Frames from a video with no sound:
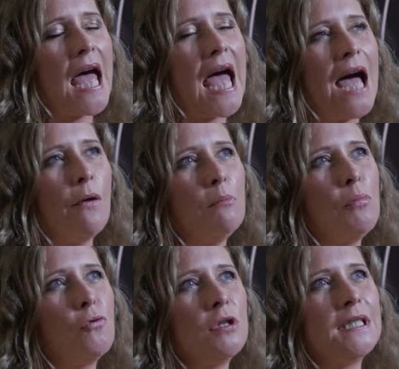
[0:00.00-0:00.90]
how
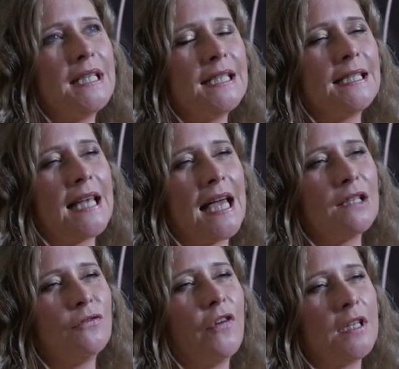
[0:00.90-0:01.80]
important is
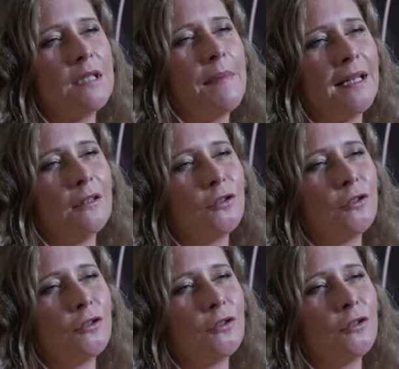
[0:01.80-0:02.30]
that fundamental